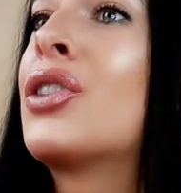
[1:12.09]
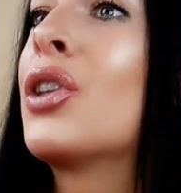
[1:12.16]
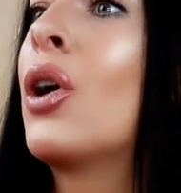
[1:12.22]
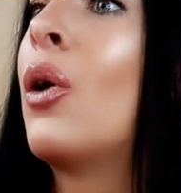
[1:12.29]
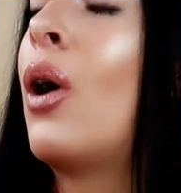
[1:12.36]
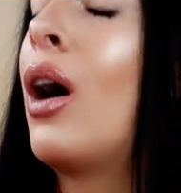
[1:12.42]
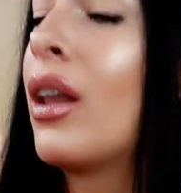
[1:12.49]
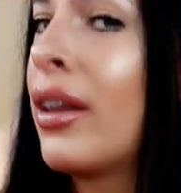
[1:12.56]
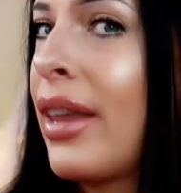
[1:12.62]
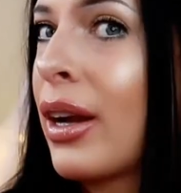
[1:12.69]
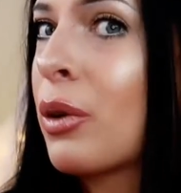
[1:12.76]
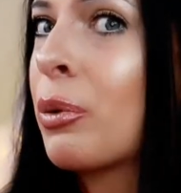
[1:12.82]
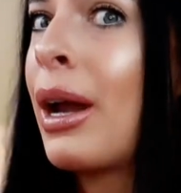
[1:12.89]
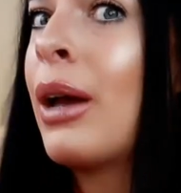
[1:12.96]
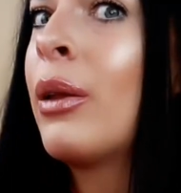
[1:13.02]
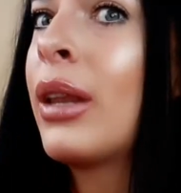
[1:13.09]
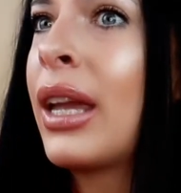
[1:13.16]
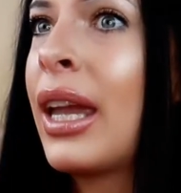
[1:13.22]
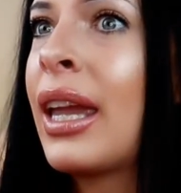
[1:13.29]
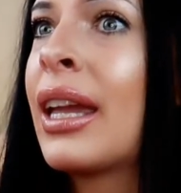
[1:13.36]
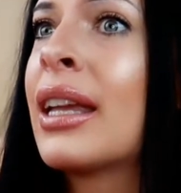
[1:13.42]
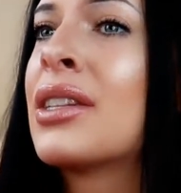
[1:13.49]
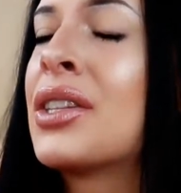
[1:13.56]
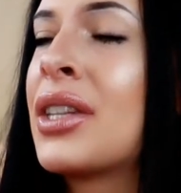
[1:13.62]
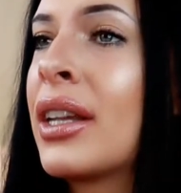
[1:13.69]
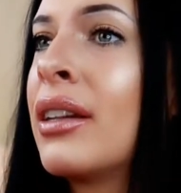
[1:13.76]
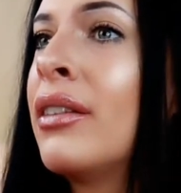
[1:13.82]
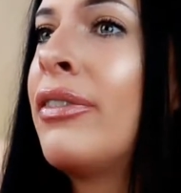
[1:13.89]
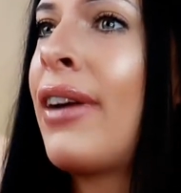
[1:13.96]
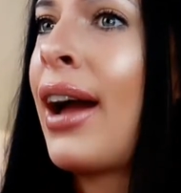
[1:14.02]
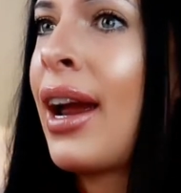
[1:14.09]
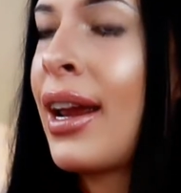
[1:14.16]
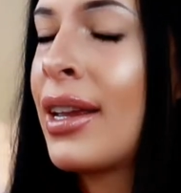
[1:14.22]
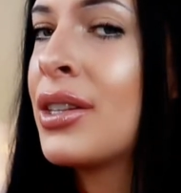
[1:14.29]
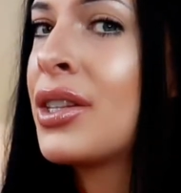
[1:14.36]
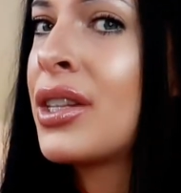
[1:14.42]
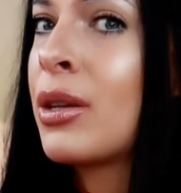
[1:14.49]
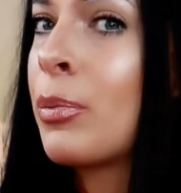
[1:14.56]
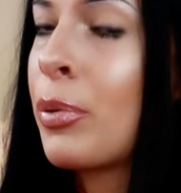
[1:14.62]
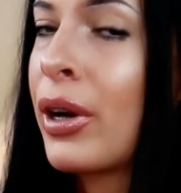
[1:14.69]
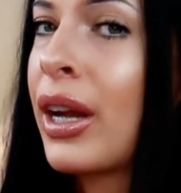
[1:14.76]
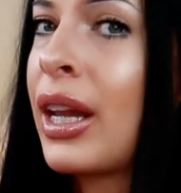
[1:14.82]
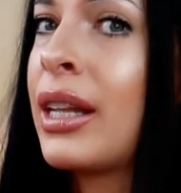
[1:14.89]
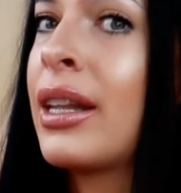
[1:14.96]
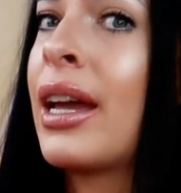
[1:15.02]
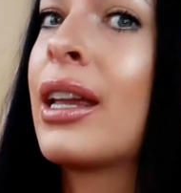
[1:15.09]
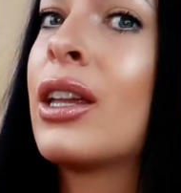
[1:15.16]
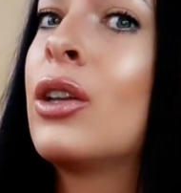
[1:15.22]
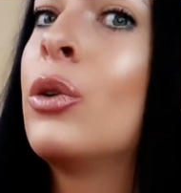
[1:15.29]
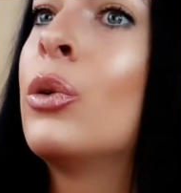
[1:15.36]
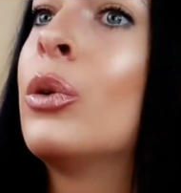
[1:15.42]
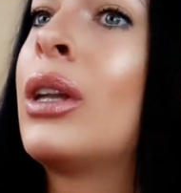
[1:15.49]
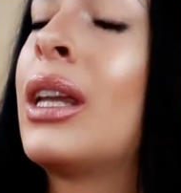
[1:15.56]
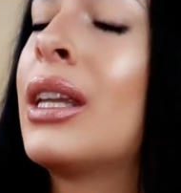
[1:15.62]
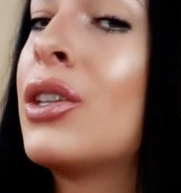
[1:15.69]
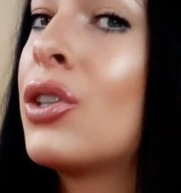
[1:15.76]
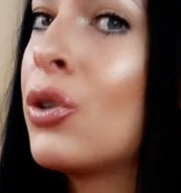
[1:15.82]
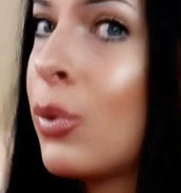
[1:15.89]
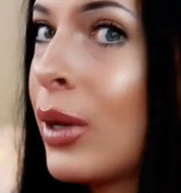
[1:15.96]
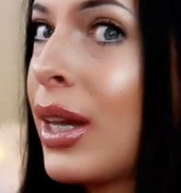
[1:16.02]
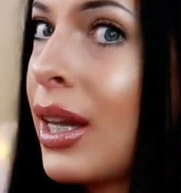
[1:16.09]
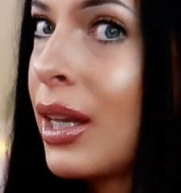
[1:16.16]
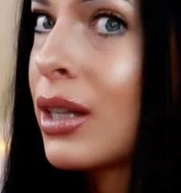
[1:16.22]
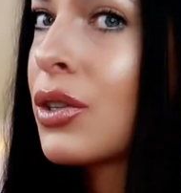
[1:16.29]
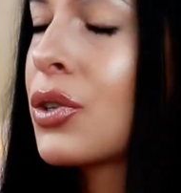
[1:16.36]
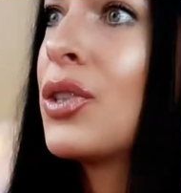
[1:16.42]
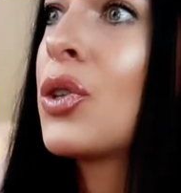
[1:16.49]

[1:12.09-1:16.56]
So all that growling signifies the brain that you need to eat.